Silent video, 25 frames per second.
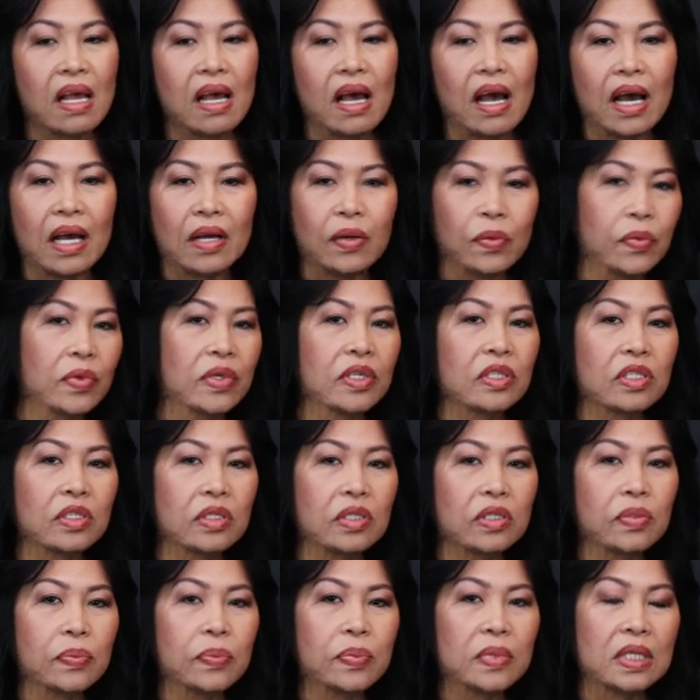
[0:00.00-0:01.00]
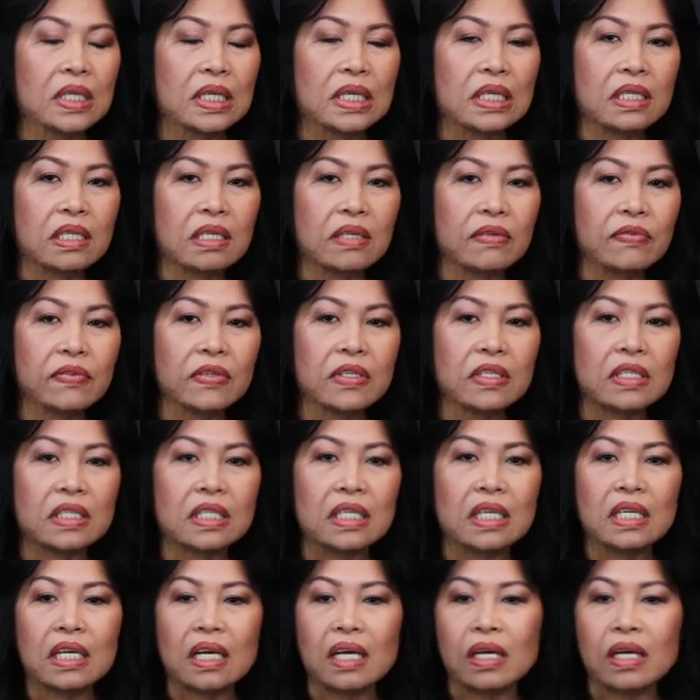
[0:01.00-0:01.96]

I want to think differently,